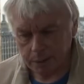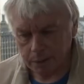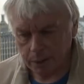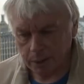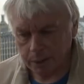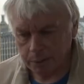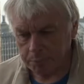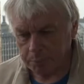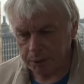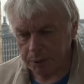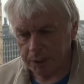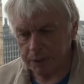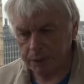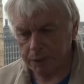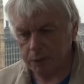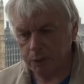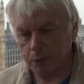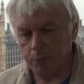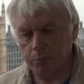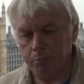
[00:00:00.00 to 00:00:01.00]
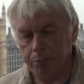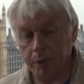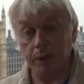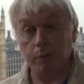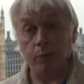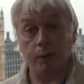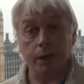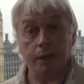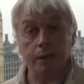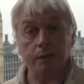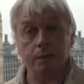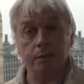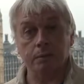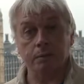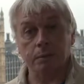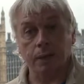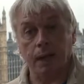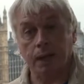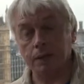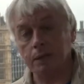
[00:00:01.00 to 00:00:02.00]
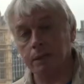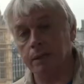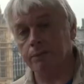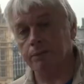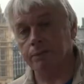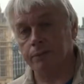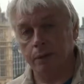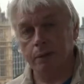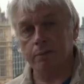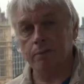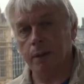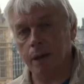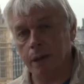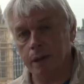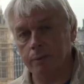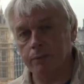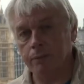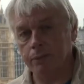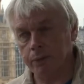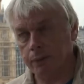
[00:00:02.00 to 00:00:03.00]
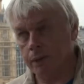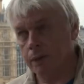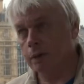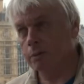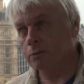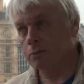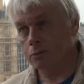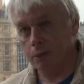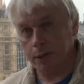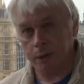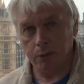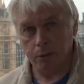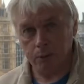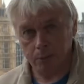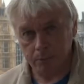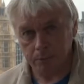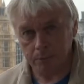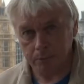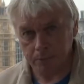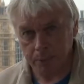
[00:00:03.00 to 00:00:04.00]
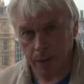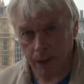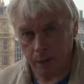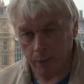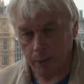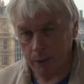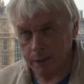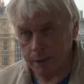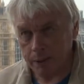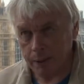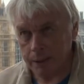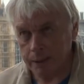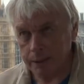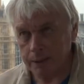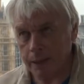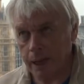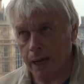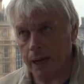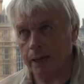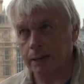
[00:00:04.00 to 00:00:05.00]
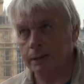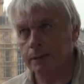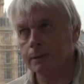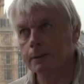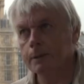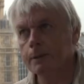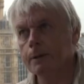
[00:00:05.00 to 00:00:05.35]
The political bigwigs, actually front men for the real power in the hidden hand,